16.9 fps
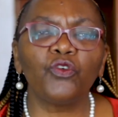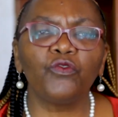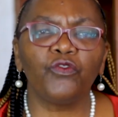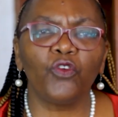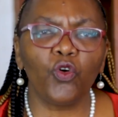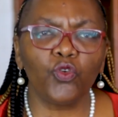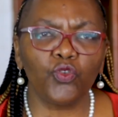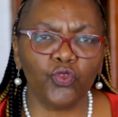out
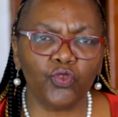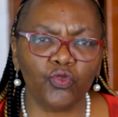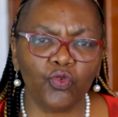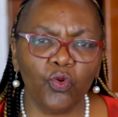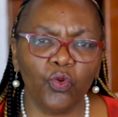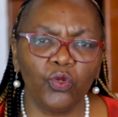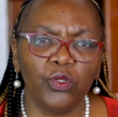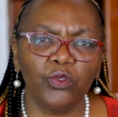of
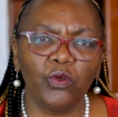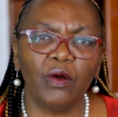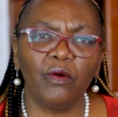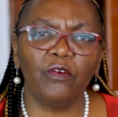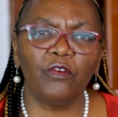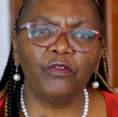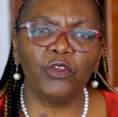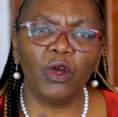control.
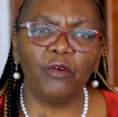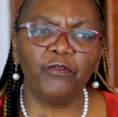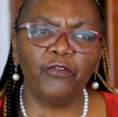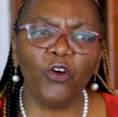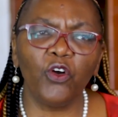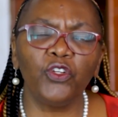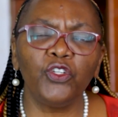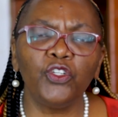Your, your
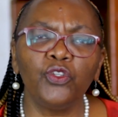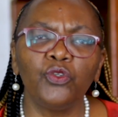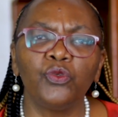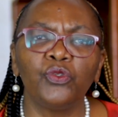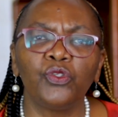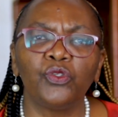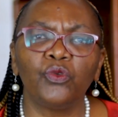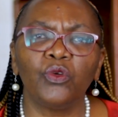phone
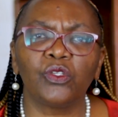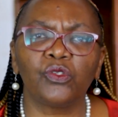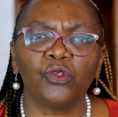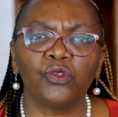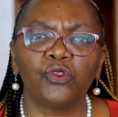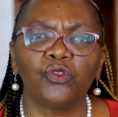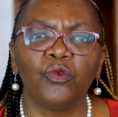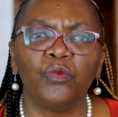use, your
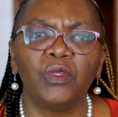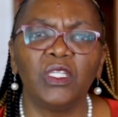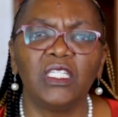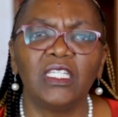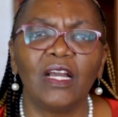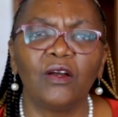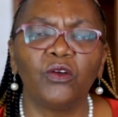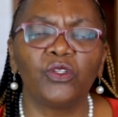social
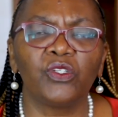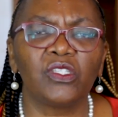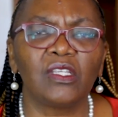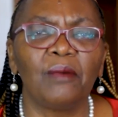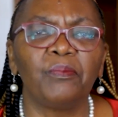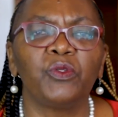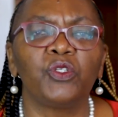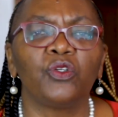media
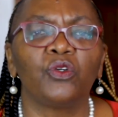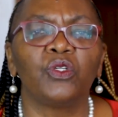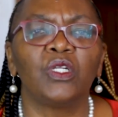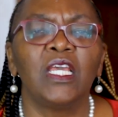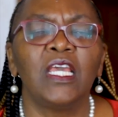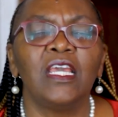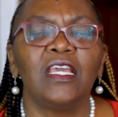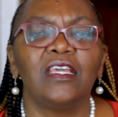
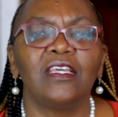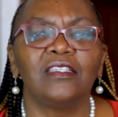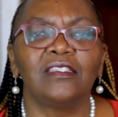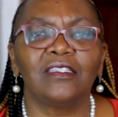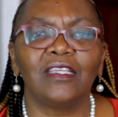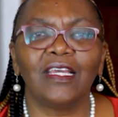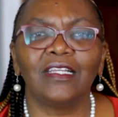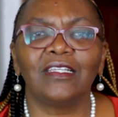consumption
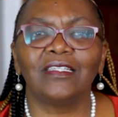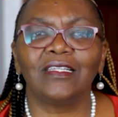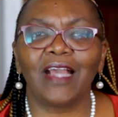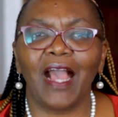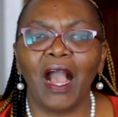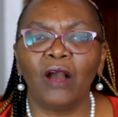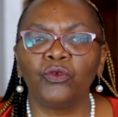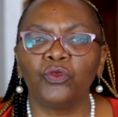is
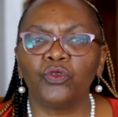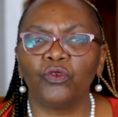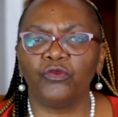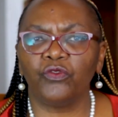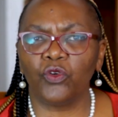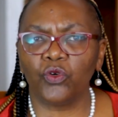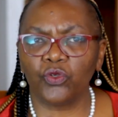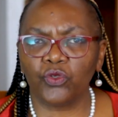getting out
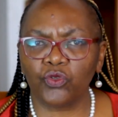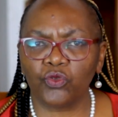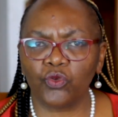of